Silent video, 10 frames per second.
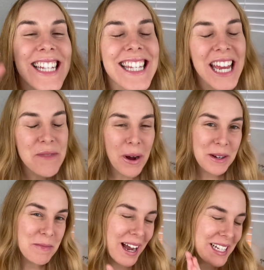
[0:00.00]
and welcome
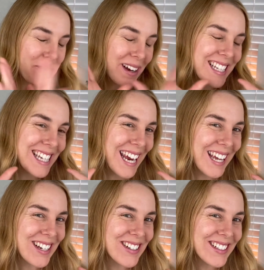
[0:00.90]
back to my
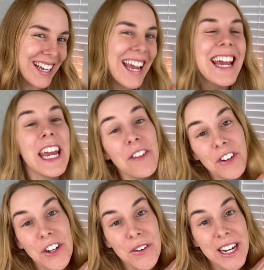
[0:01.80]
channel. If you're
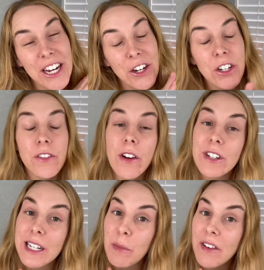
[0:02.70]
new here and you've never
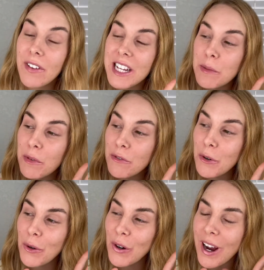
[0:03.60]
seen my face
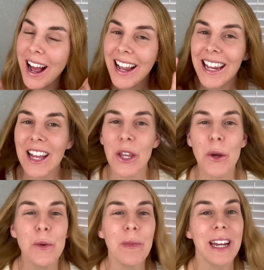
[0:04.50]
before, hi,
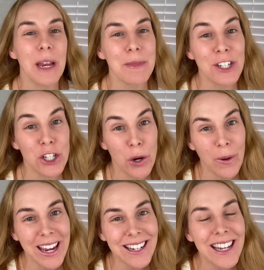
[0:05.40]
hello, my name is
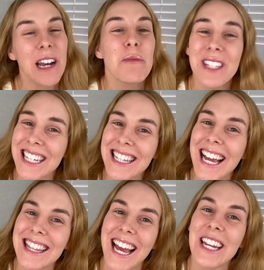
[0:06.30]
Joanne and I'm really glad
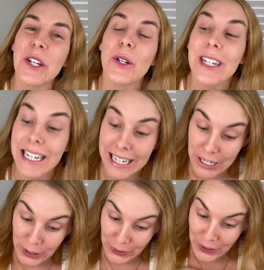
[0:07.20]
that you're
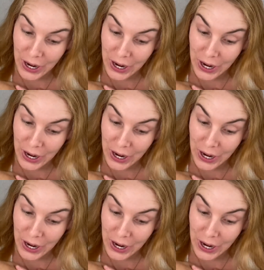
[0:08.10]
here.